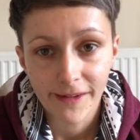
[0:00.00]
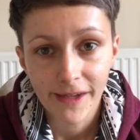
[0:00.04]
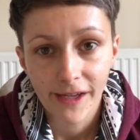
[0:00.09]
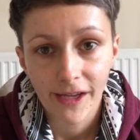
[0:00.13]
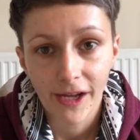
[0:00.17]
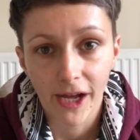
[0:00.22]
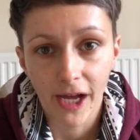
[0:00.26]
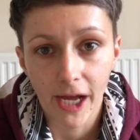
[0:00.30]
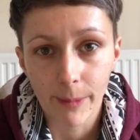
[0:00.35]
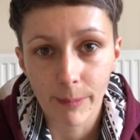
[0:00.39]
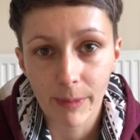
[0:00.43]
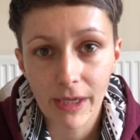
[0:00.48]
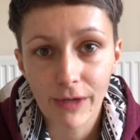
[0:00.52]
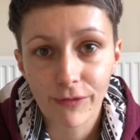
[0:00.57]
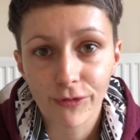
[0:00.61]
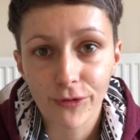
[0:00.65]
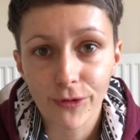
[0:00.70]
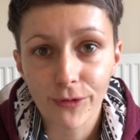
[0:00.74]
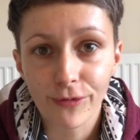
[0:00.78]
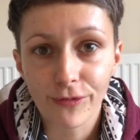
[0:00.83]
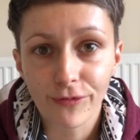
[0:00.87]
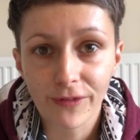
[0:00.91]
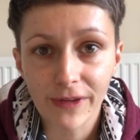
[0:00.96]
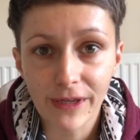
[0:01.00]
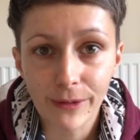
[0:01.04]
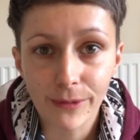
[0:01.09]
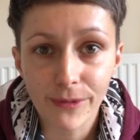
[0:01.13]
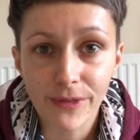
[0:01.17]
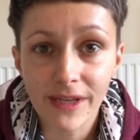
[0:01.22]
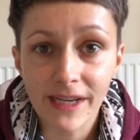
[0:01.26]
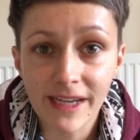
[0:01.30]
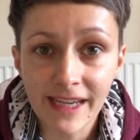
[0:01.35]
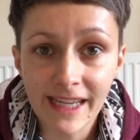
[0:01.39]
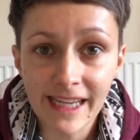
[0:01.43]
If you feel
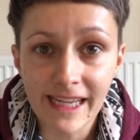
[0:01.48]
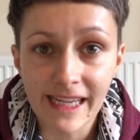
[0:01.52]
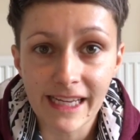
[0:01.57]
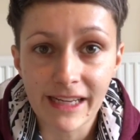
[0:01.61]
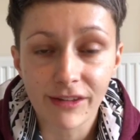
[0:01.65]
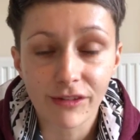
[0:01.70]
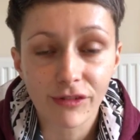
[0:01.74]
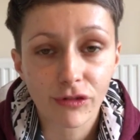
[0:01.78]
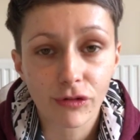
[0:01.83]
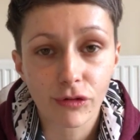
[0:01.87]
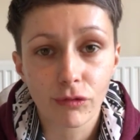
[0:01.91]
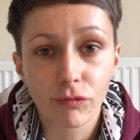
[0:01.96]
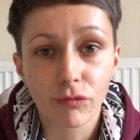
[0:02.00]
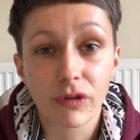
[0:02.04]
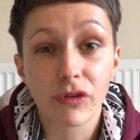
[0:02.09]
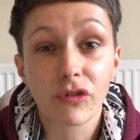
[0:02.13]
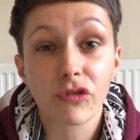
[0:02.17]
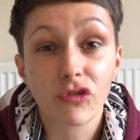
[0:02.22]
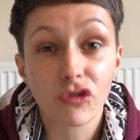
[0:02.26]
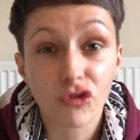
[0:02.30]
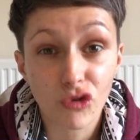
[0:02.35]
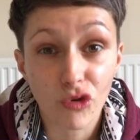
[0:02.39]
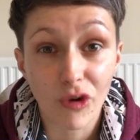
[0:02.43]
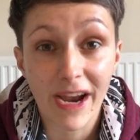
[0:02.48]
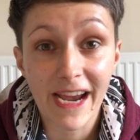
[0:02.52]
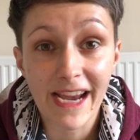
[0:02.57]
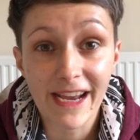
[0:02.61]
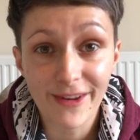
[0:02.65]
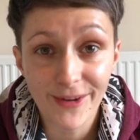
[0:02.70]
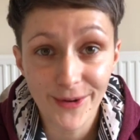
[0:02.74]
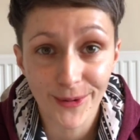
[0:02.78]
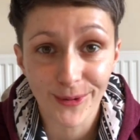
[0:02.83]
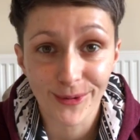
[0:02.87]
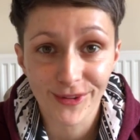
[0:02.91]
the need to restrain
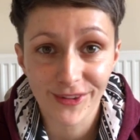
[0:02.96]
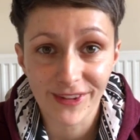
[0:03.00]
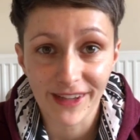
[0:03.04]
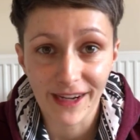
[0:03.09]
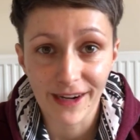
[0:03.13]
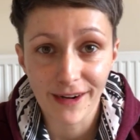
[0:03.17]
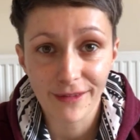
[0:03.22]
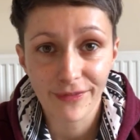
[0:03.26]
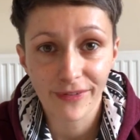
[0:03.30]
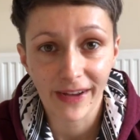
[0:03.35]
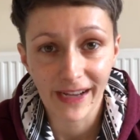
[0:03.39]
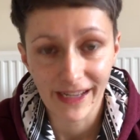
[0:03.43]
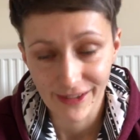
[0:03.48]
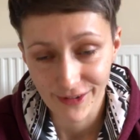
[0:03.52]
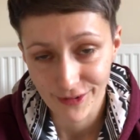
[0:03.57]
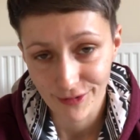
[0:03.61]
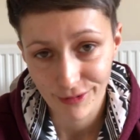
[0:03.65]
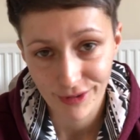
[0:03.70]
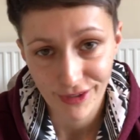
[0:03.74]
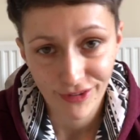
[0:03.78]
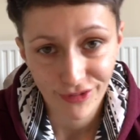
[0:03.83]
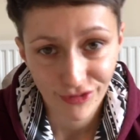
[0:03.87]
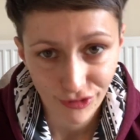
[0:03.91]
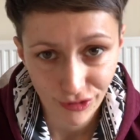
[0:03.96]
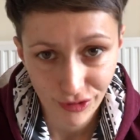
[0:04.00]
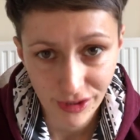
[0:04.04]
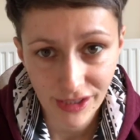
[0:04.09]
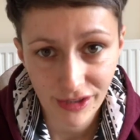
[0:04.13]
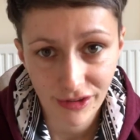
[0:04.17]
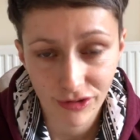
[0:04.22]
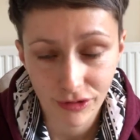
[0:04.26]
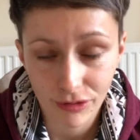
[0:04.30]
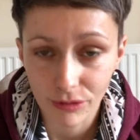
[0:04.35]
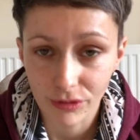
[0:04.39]
yourself and
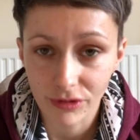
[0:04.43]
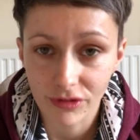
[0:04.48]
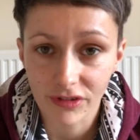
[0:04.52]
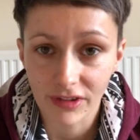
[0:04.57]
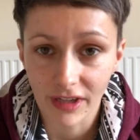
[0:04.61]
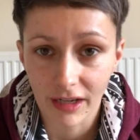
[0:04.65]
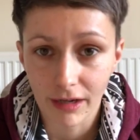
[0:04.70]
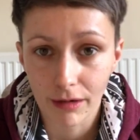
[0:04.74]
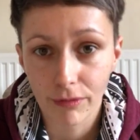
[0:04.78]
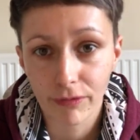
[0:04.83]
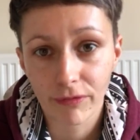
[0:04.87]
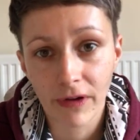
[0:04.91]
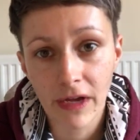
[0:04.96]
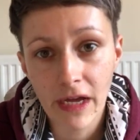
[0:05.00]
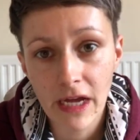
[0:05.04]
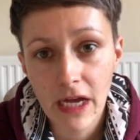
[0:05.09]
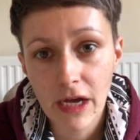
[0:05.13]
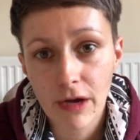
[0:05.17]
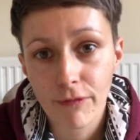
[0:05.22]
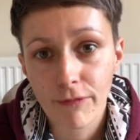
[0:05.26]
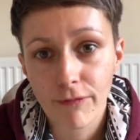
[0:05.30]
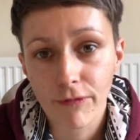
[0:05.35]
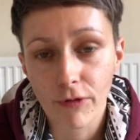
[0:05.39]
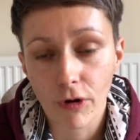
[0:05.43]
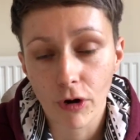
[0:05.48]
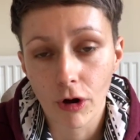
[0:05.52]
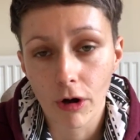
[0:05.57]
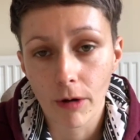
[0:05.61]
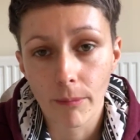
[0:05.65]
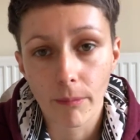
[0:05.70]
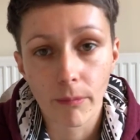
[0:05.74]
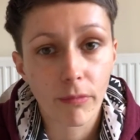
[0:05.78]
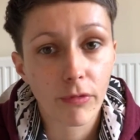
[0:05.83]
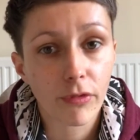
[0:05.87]
restrict yourself
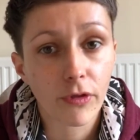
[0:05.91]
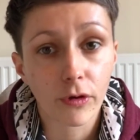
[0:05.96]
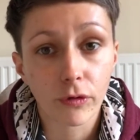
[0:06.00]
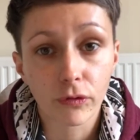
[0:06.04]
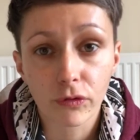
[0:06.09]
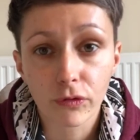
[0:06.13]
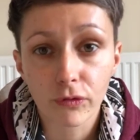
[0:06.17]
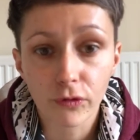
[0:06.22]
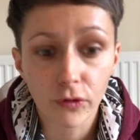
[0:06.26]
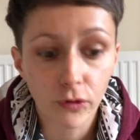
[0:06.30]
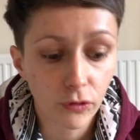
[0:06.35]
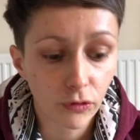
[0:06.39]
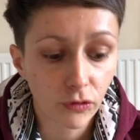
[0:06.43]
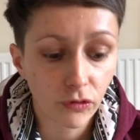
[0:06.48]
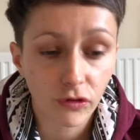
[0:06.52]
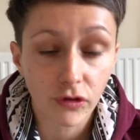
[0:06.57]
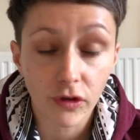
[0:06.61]
from those foods,